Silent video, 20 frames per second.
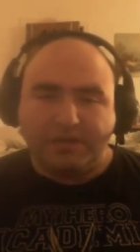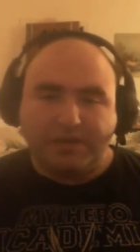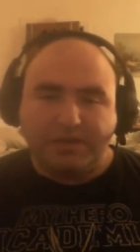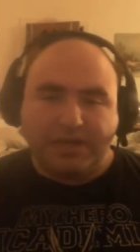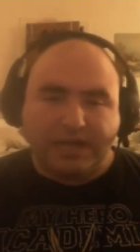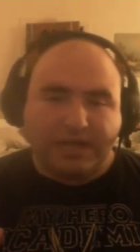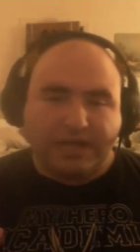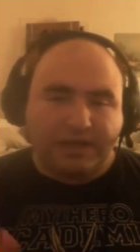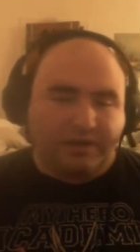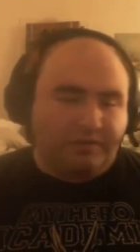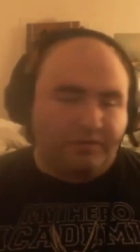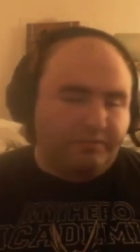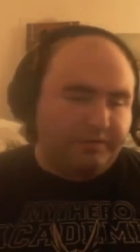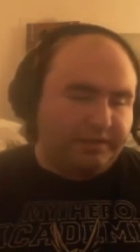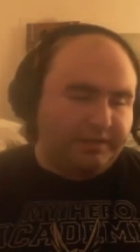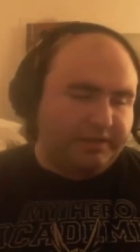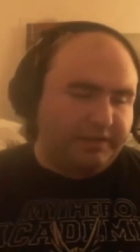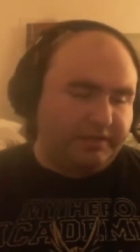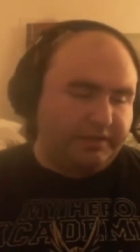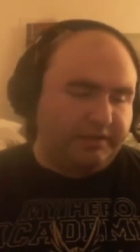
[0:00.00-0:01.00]
Now
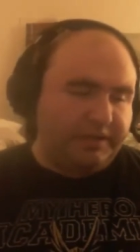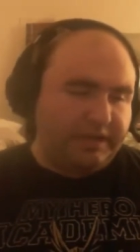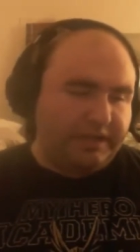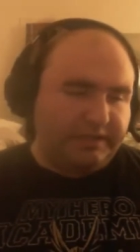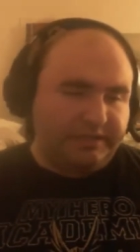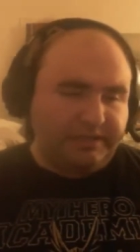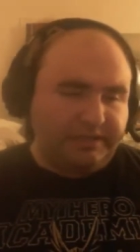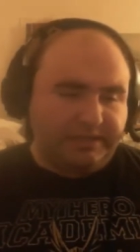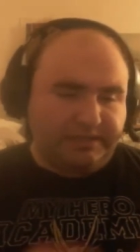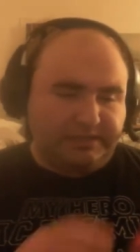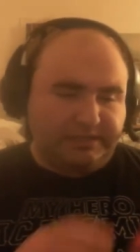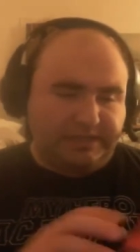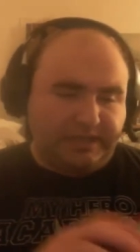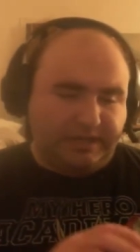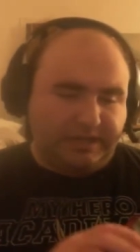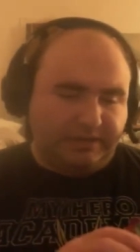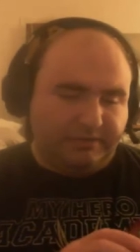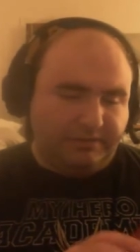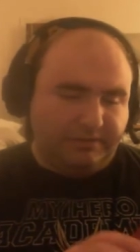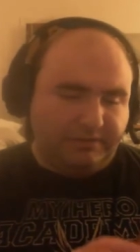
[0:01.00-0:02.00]
we can get to this
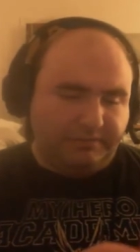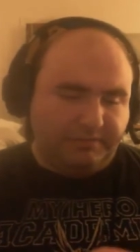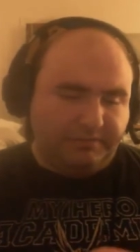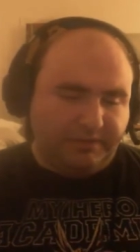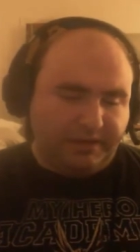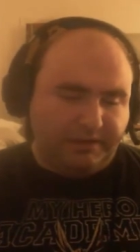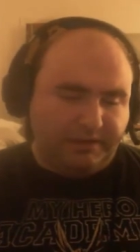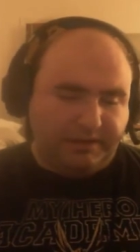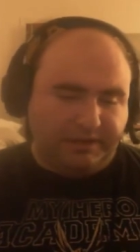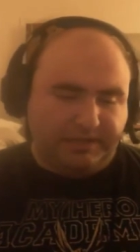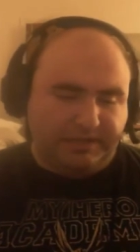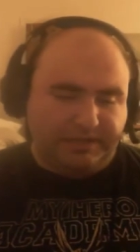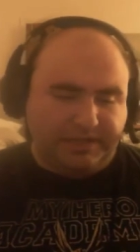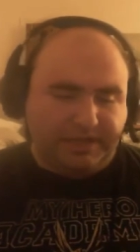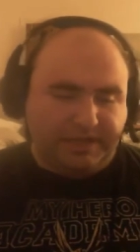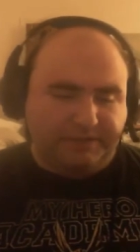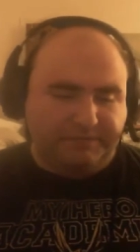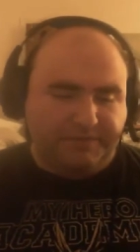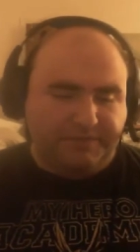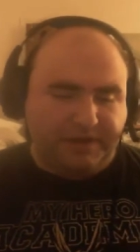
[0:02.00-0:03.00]
now. Oh boy, alright, the
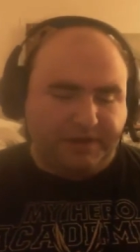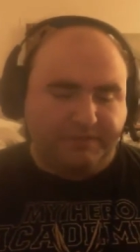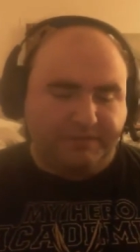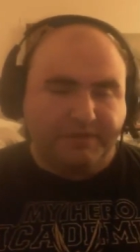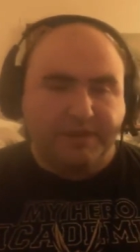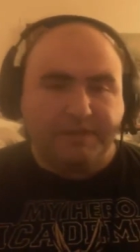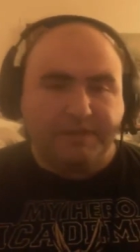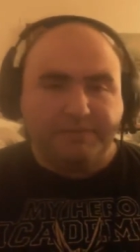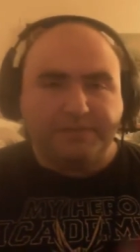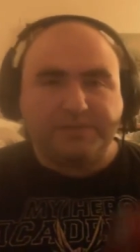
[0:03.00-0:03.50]
top 5.